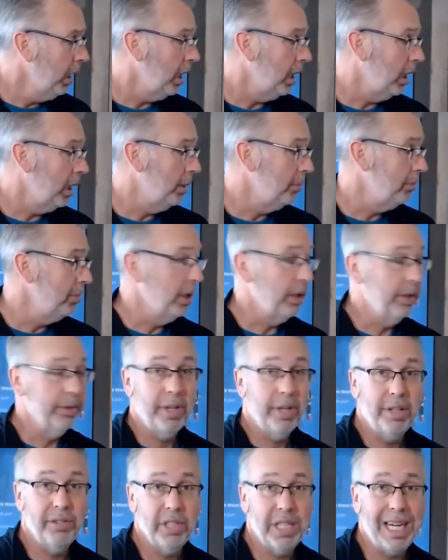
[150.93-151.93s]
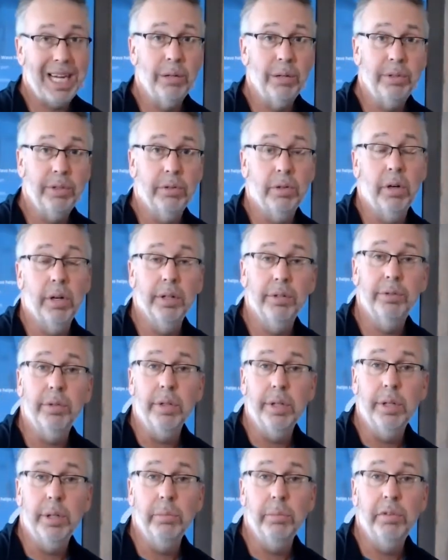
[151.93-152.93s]
It also has a counter on it, so
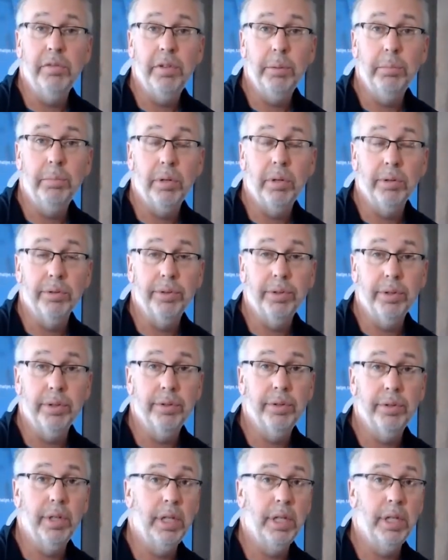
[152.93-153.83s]
the number of impulses,